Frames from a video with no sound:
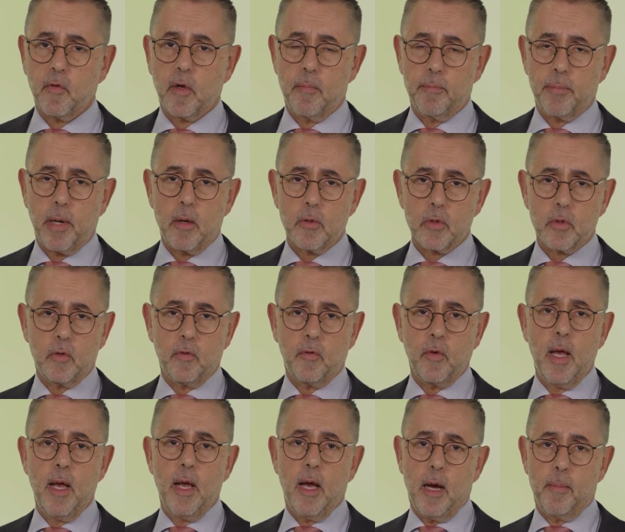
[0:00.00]
compulsive
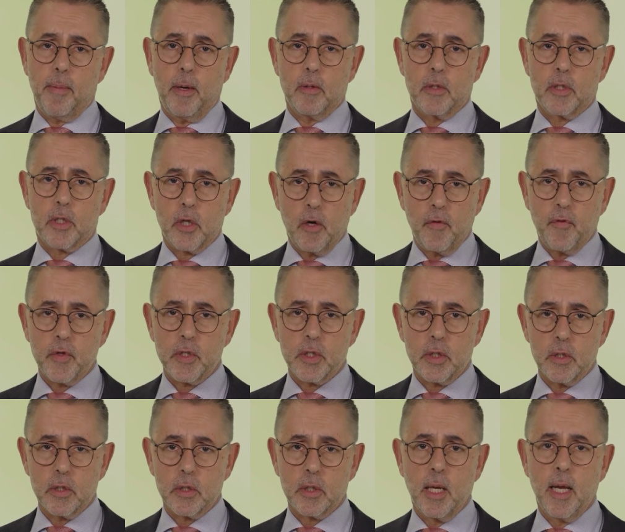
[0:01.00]
about
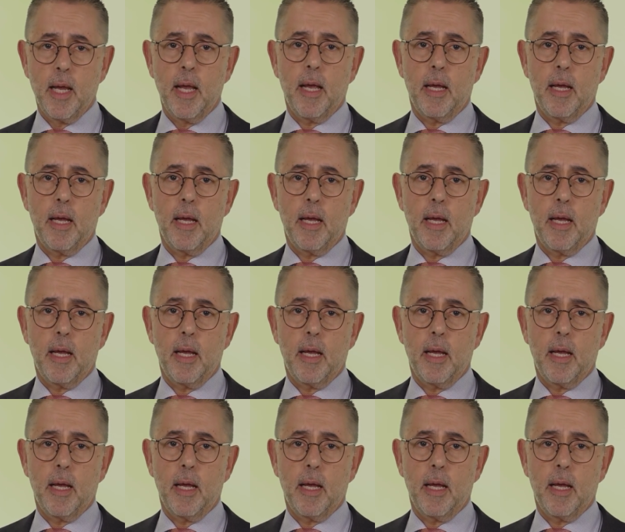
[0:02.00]
surfaces